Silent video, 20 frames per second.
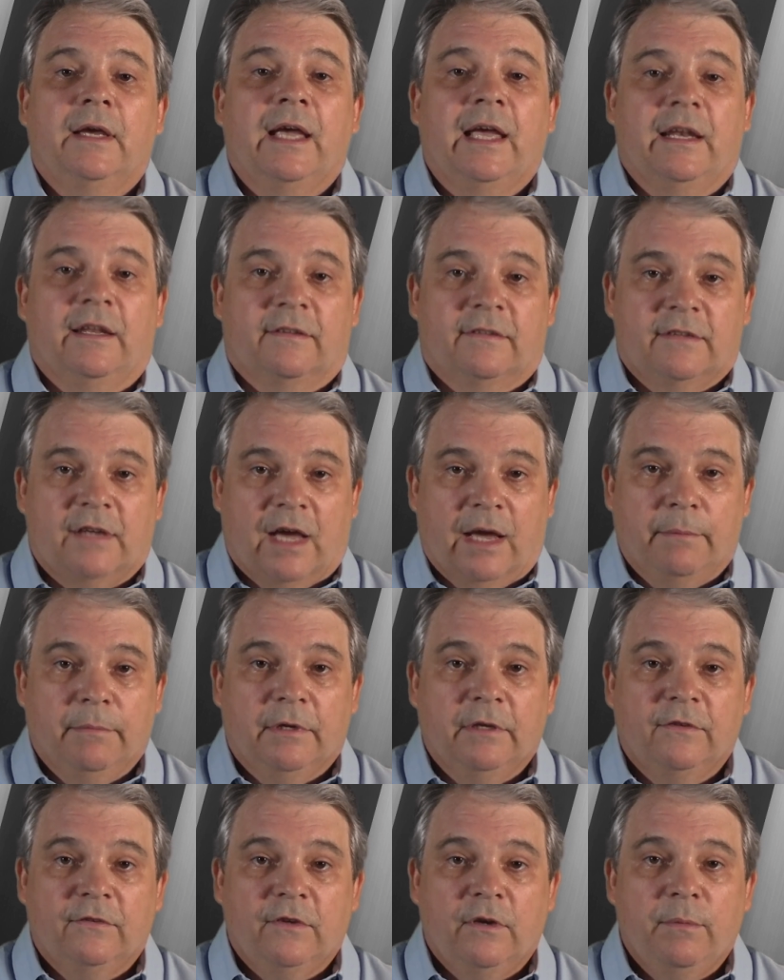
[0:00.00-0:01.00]
It is
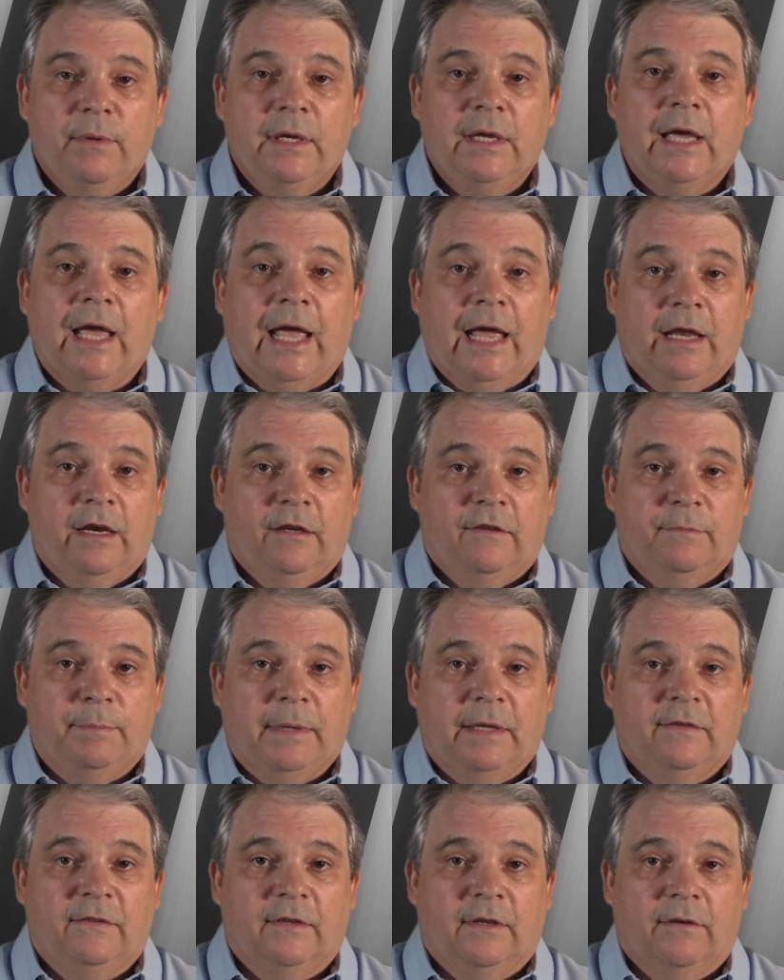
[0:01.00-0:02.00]
time-consuming and
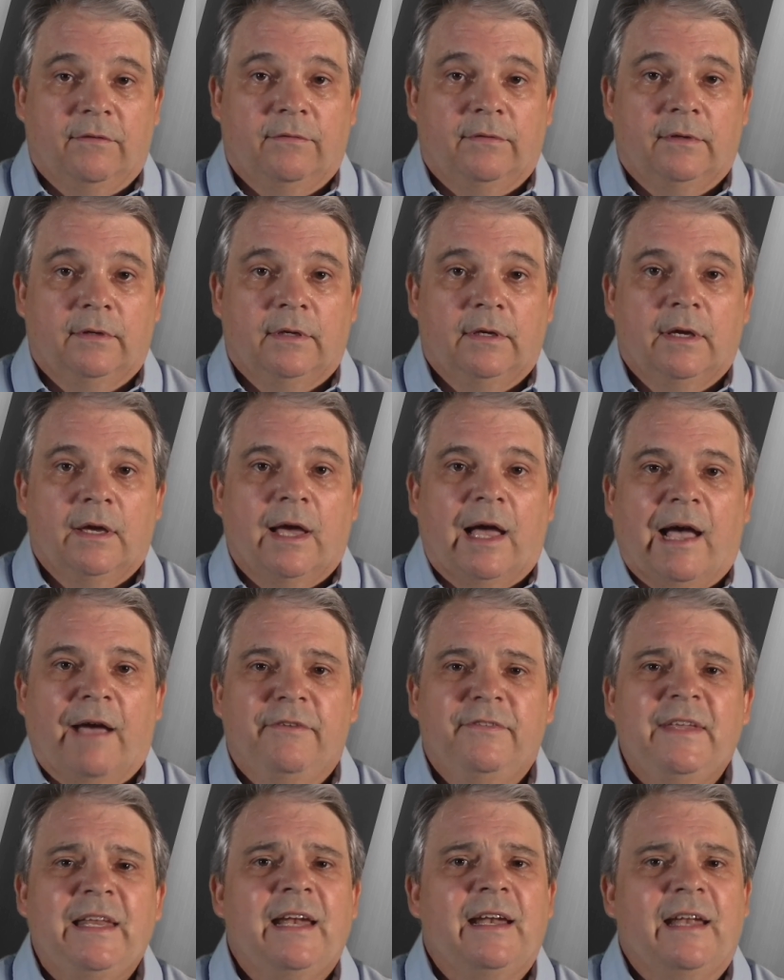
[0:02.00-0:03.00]
expensive.
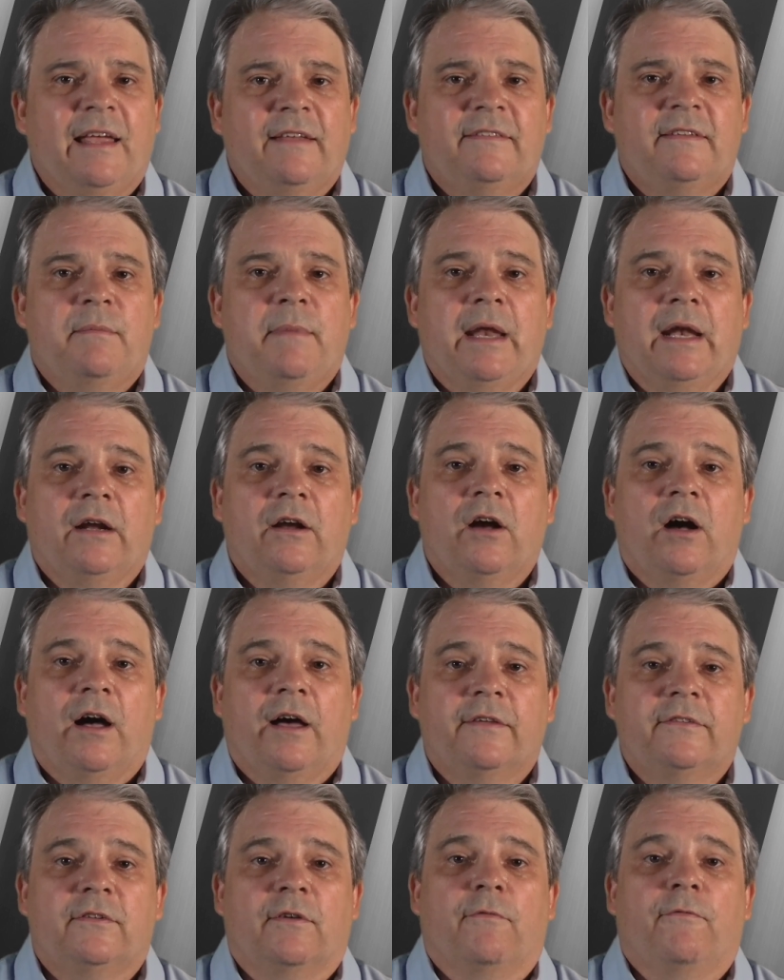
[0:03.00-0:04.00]
I've seen an estimated
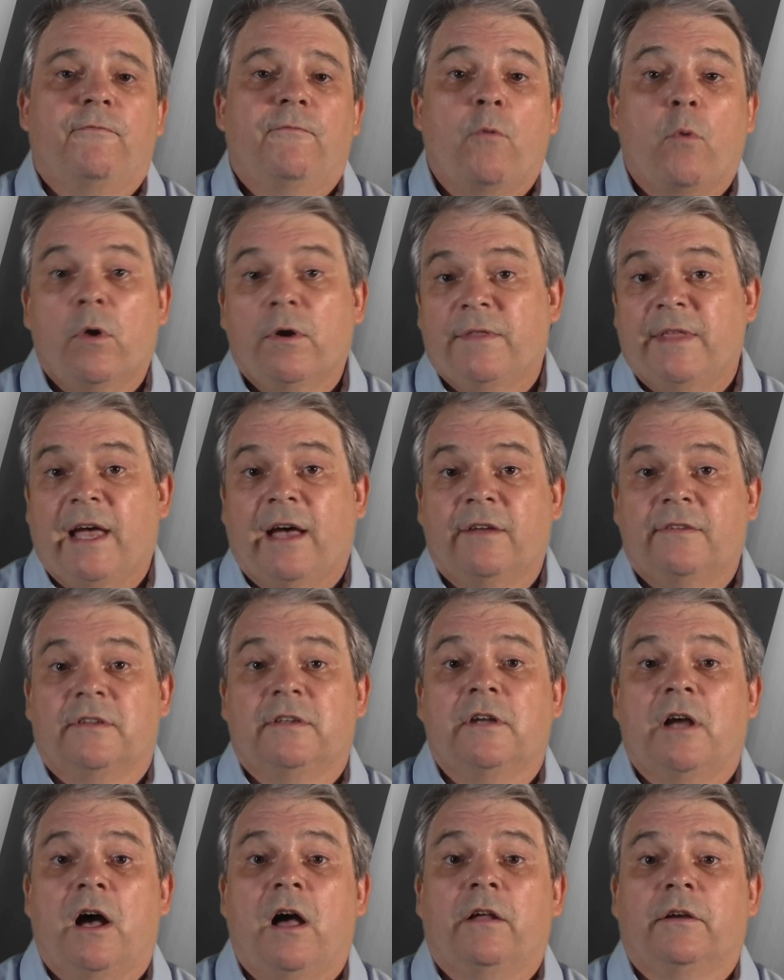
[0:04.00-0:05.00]
cost of
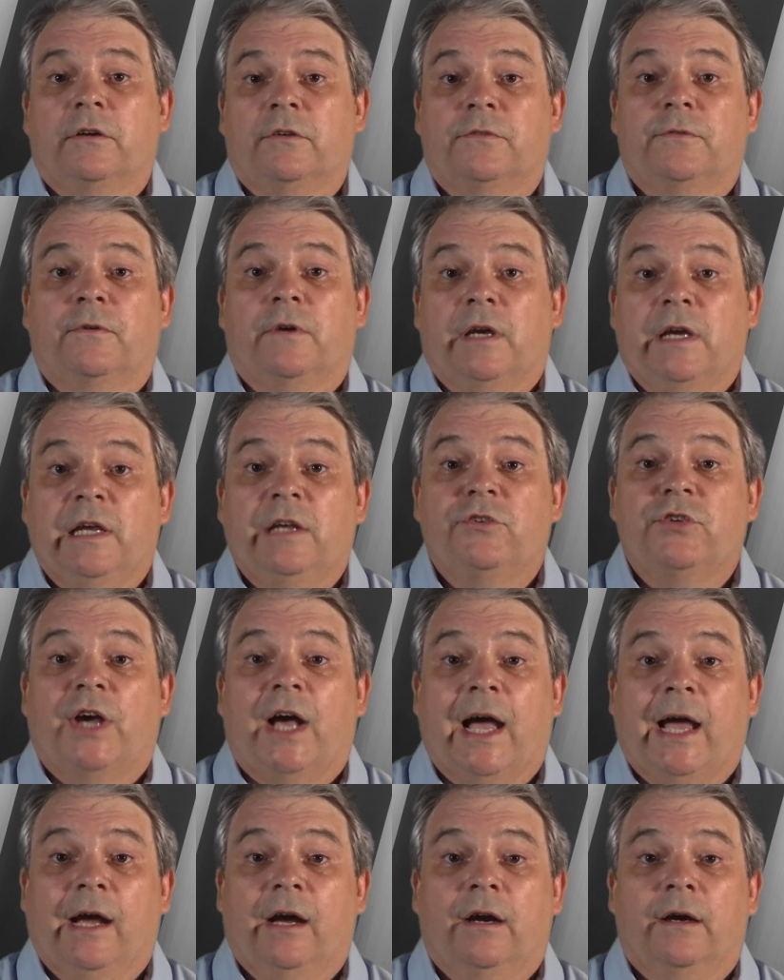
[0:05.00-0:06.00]
$4,000 for each
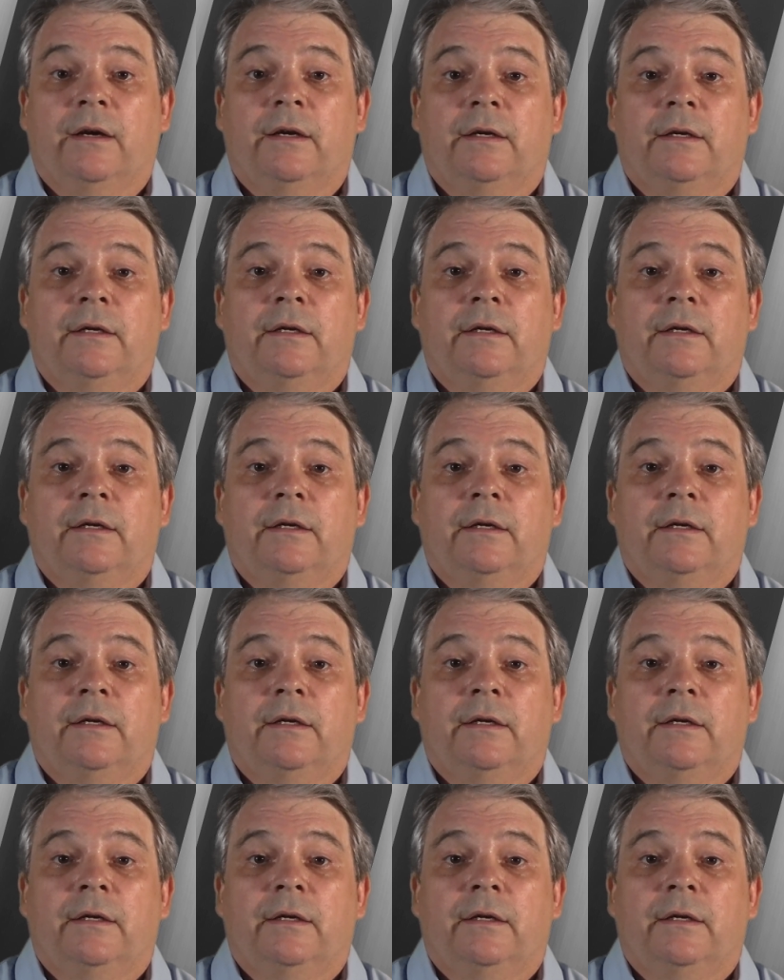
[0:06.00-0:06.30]
hire.